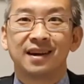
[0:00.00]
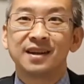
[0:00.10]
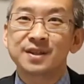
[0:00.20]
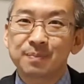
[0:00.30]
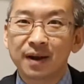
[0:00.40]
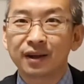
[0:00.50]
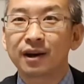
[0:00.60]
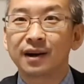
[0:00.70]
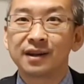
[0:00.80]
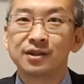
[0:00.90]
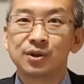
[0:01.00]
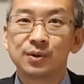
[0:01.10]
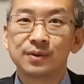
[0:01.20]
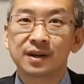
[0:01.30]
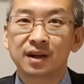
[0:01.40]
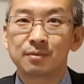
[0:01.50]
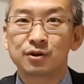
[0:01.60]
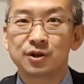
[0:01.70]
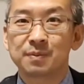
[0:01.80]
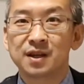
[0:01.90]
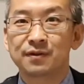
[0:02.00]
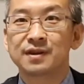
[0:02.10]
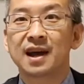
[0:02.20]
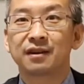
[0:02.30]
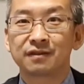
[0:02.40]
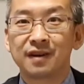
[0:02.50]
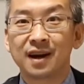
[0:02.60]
His brother got into the commercial space where I got the